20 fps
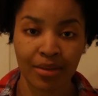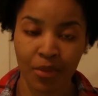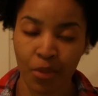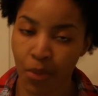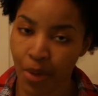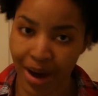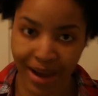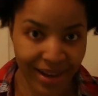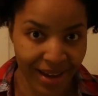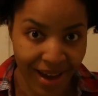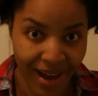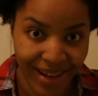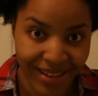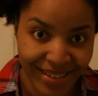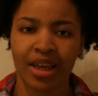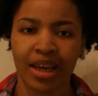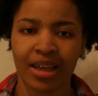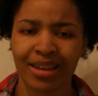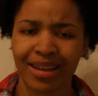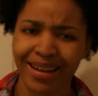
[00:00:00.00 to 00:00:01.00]
Why not?
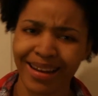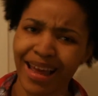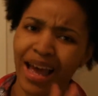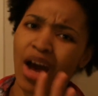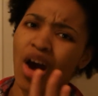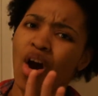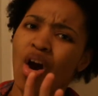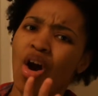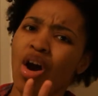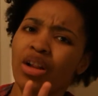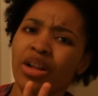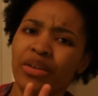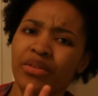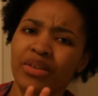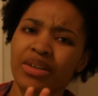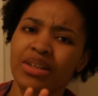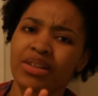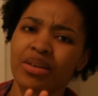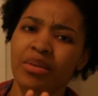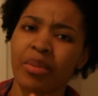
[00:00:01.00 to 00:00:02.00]
Now, not all of
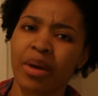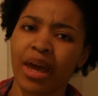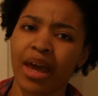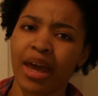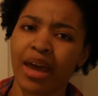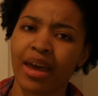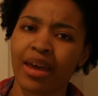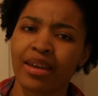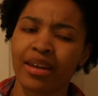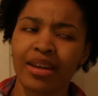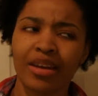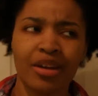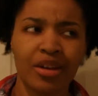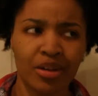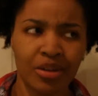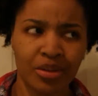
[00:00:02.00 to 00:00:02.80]
us are bad.